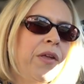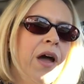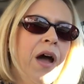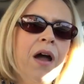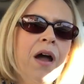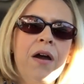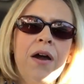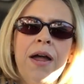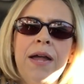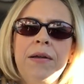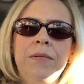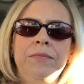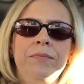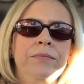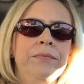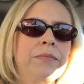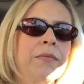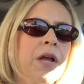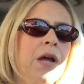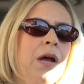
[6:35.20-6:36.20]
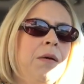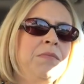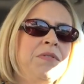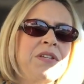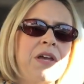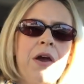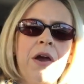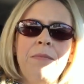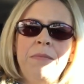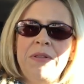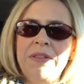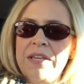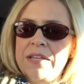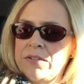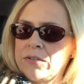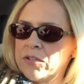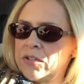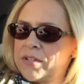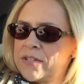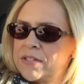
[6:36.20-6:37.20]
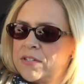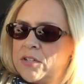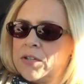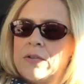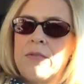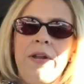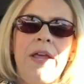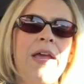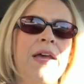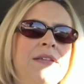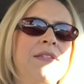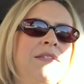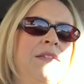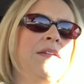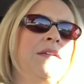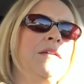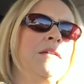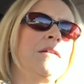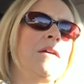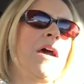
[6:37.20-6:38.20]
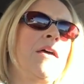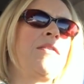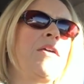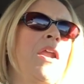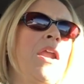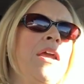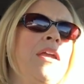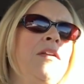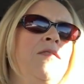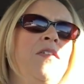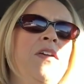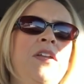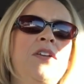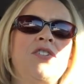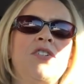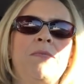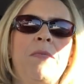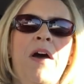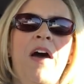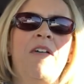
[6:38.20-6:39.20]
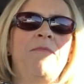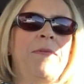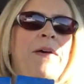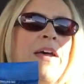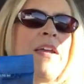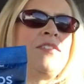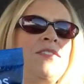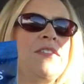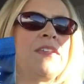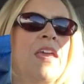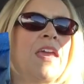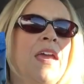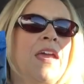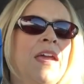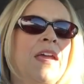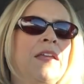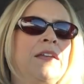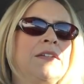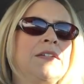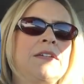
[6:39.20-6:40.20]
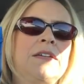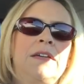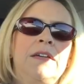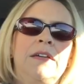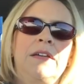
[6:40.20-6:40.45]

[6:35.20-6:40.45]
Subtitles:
Alright. I'm sorry, but these are just too nasty. I thought I could finish them off, but I just can't.